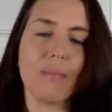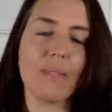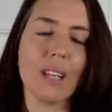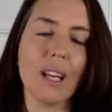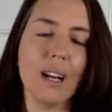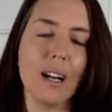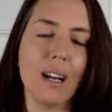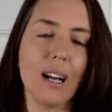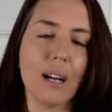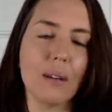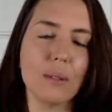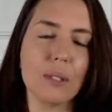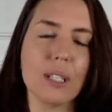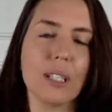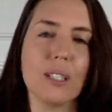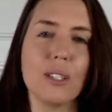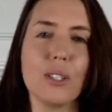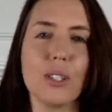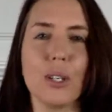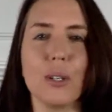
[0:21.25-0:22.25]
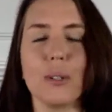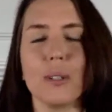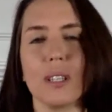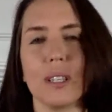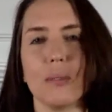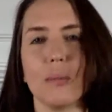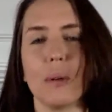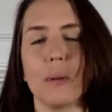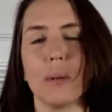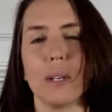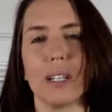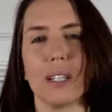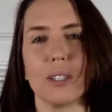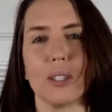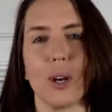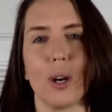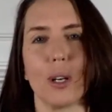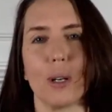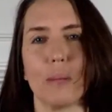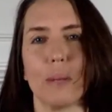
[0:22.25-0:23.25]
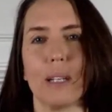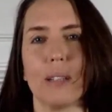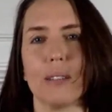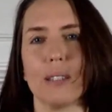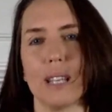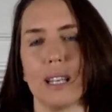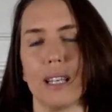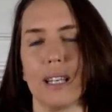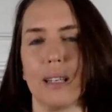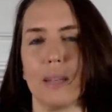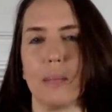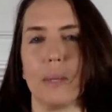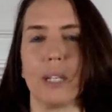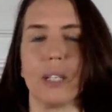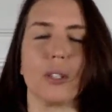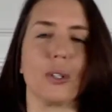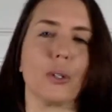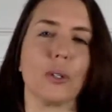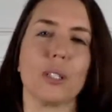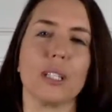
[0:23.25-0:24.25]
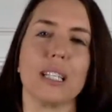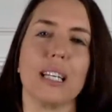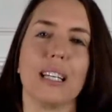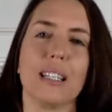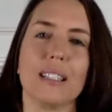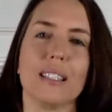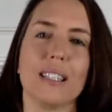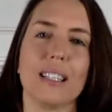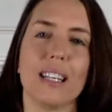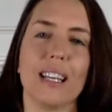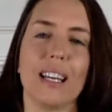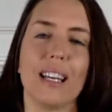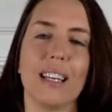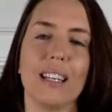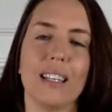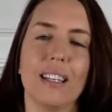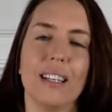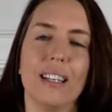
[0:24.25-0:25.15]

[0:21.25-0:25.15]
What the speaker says: I was going to joke that we were going to talk about taking pictures again today